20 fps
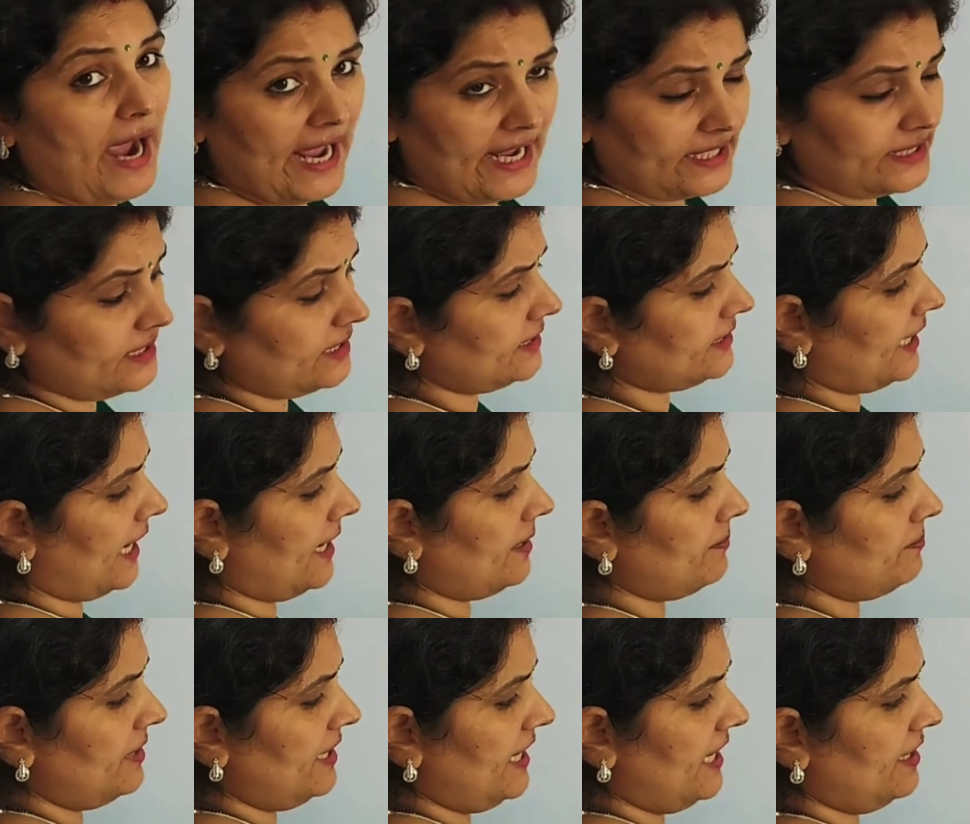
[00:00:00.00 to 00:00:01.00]
By the
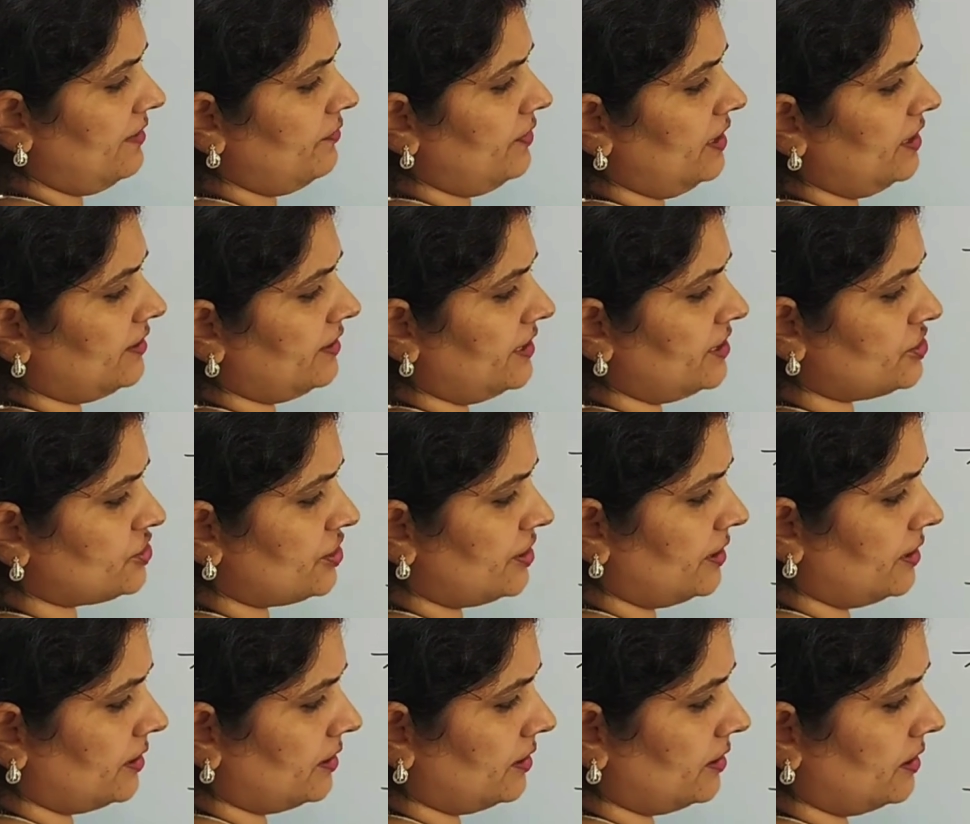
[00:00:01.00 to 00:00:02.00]
time A will reach
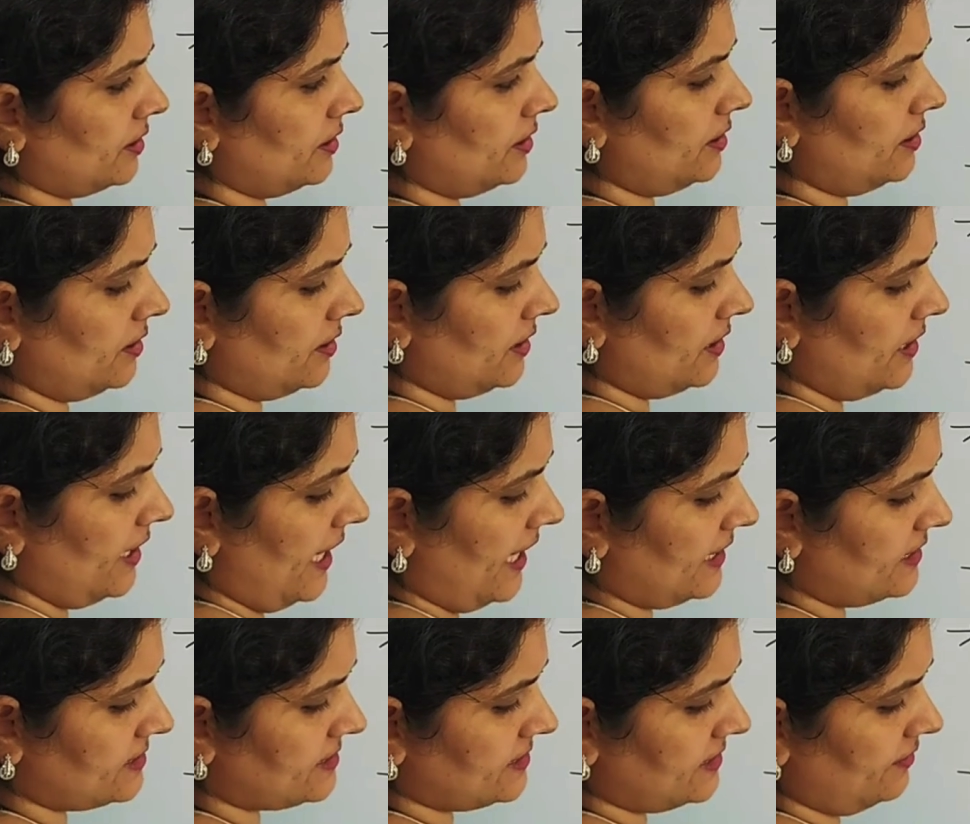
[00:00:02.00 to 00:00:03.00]
here
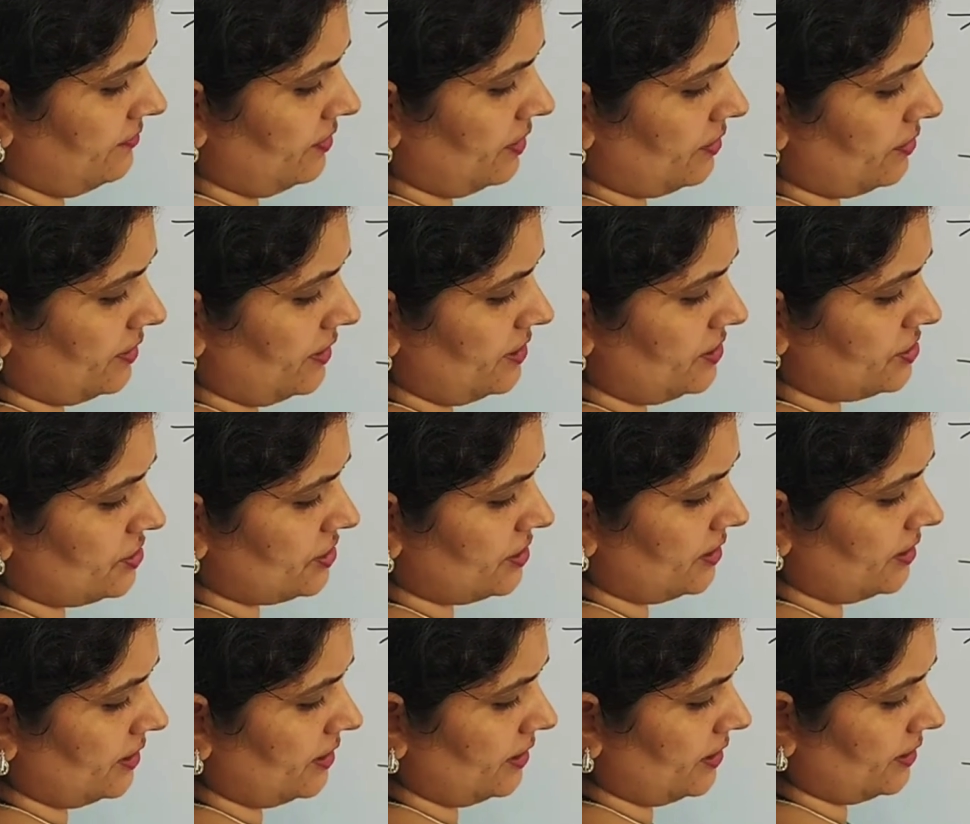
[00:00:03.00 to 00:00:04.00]
and C will reach
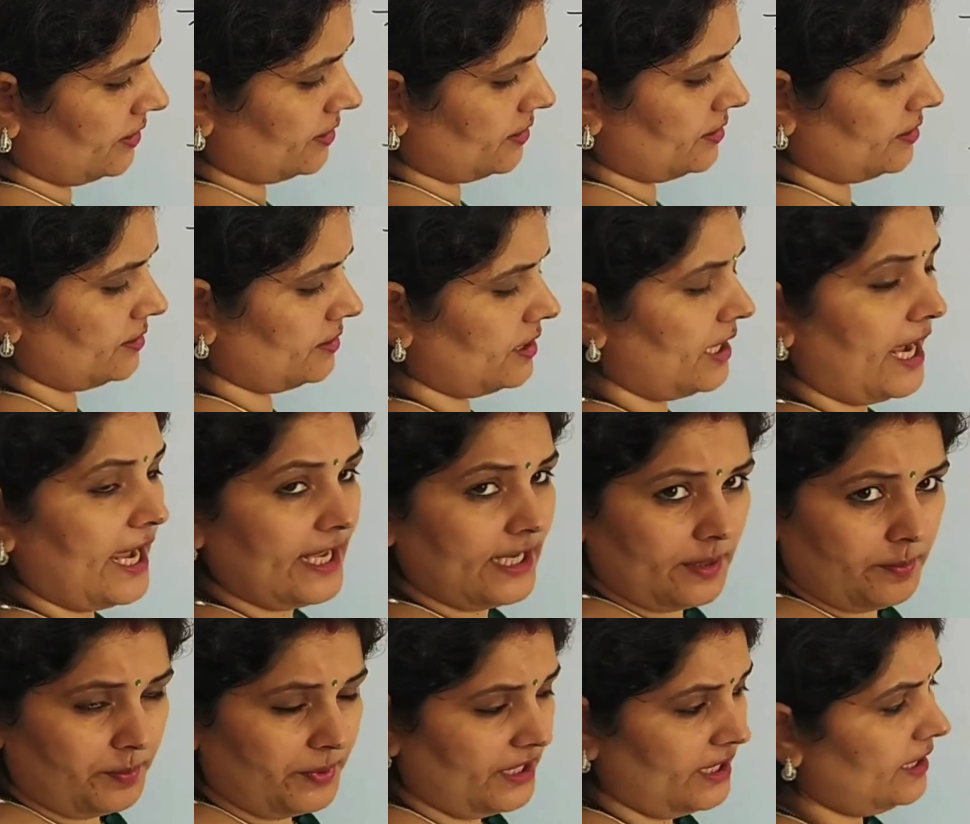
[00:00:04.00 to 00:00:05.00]
here.
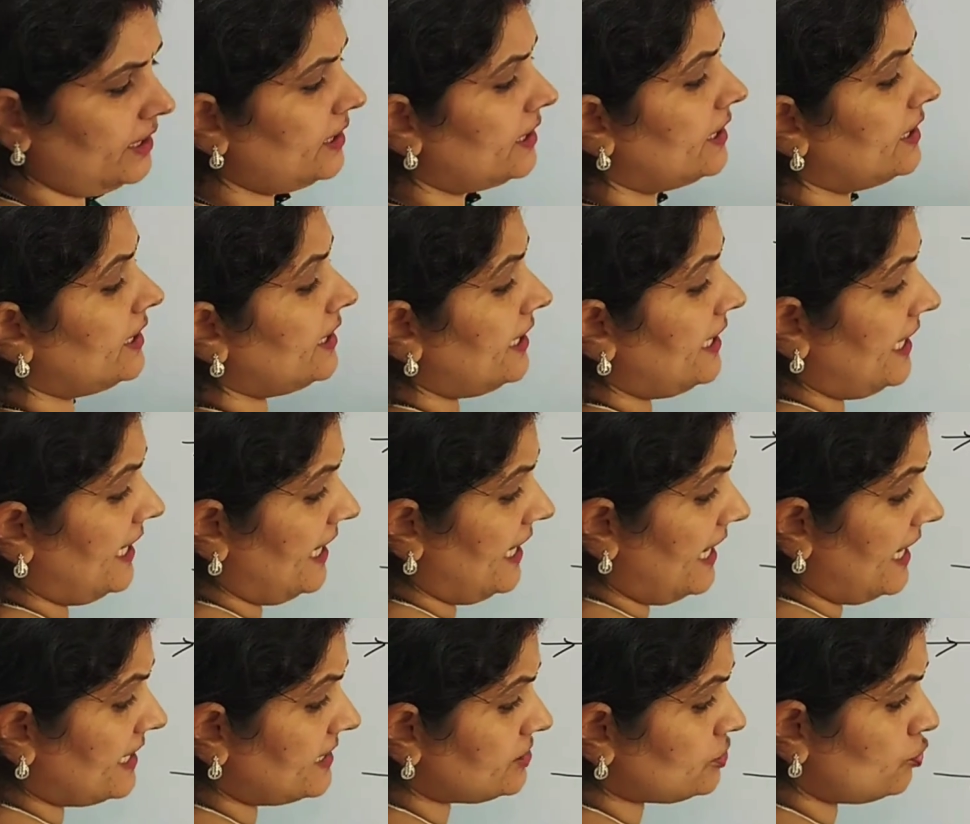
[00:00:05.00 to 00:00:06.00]
I repeat, A
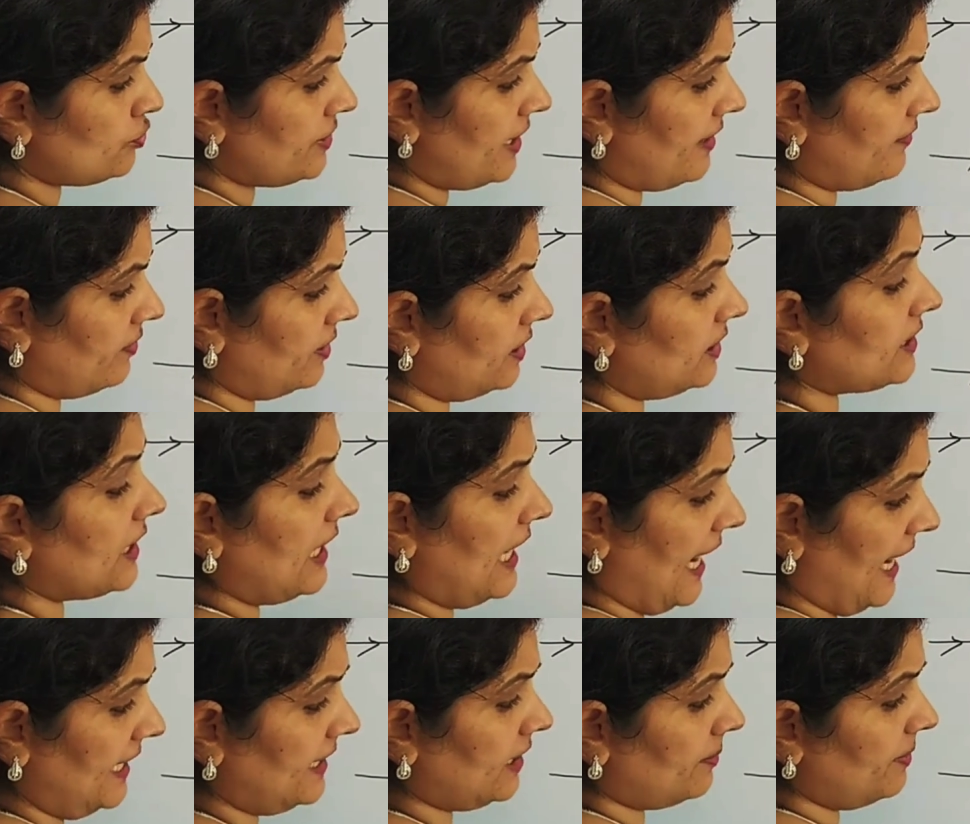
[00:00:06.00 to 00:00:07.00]
has to travel, the
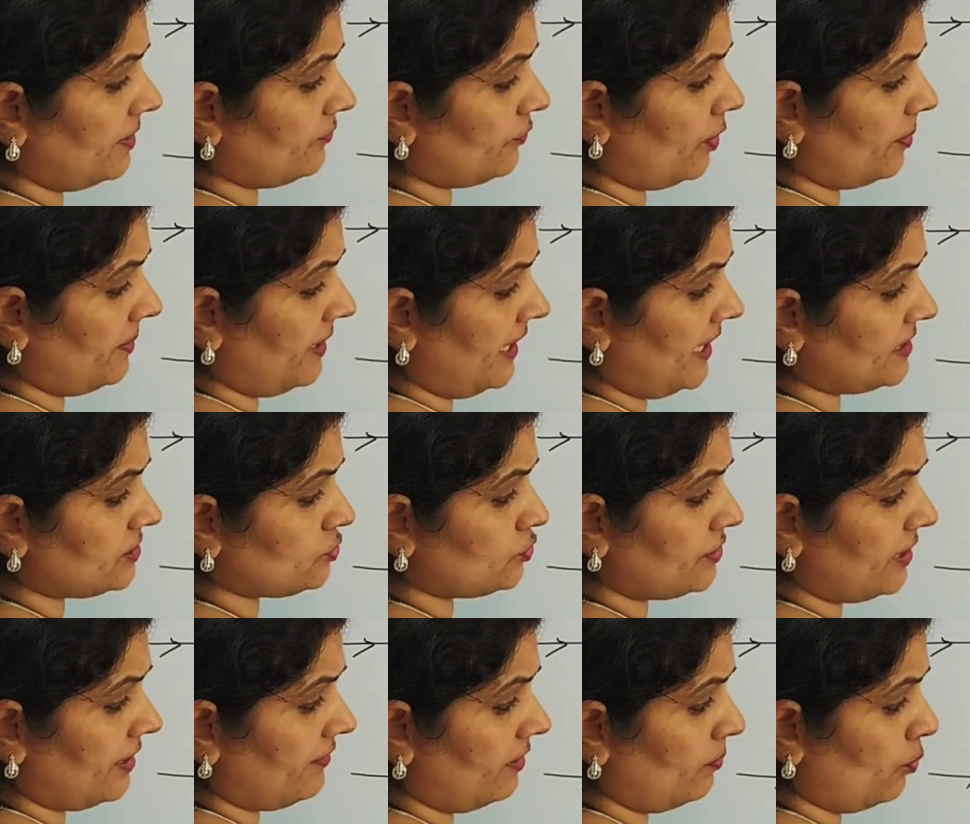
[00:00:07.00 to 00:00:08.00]
light coming from A has
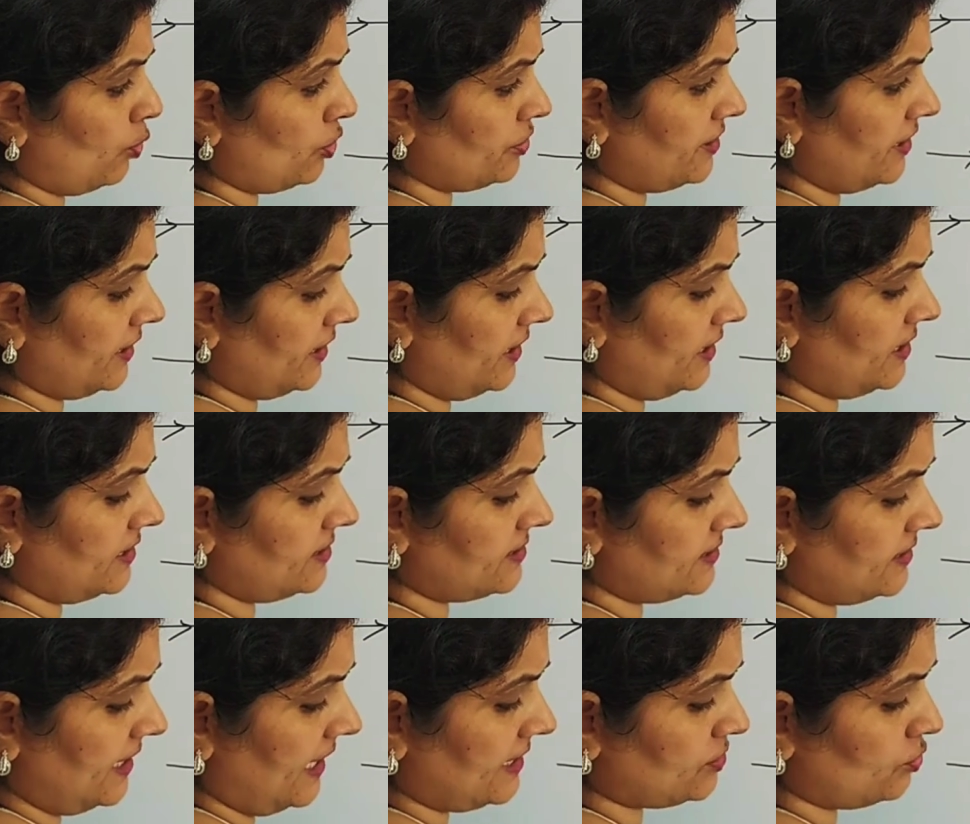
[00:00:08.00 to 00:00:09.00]
to travel more
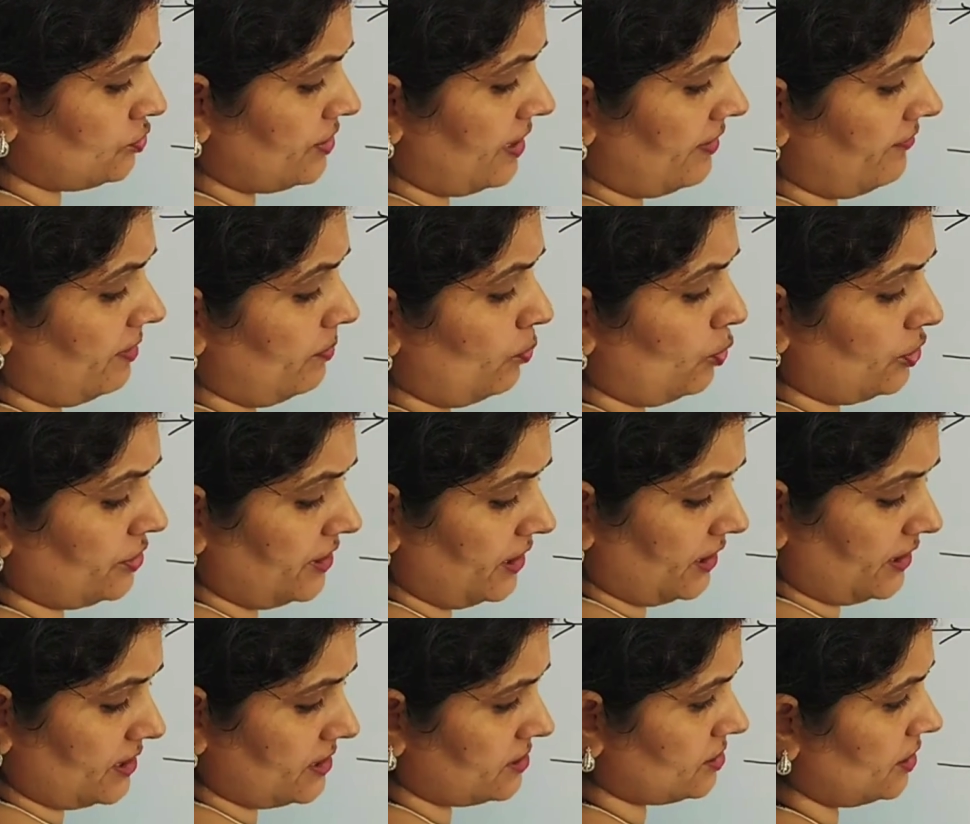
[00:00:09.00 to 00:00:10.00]
thickness, C has to travel more
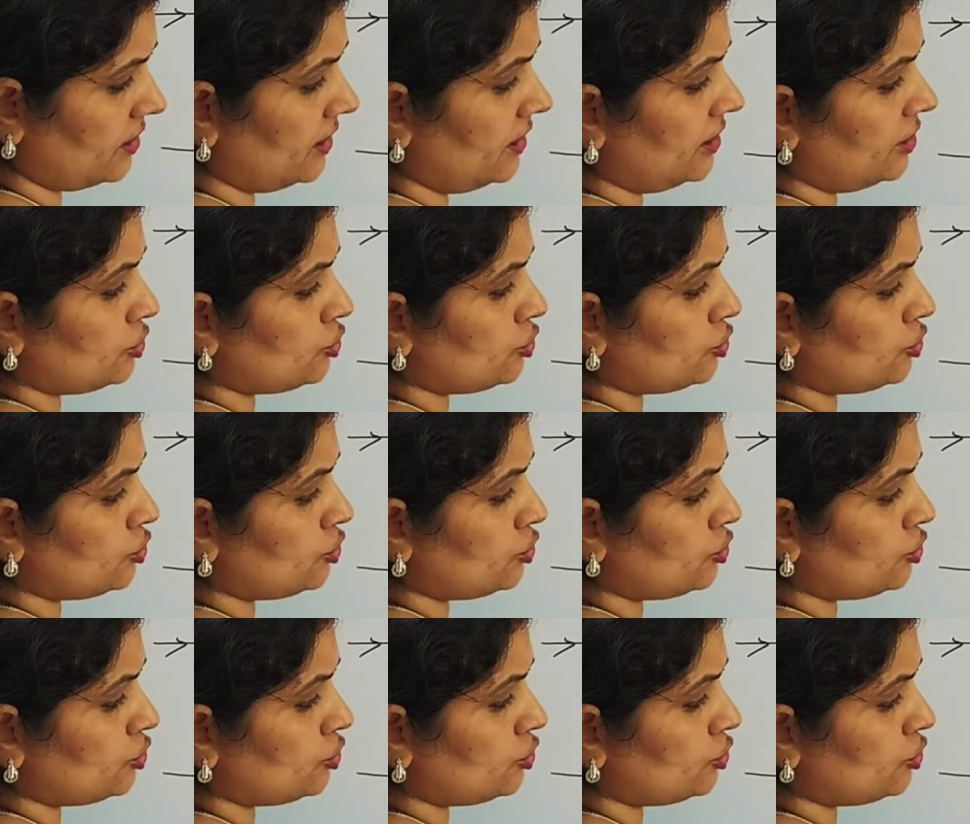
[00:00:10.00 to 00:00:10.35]
thickness.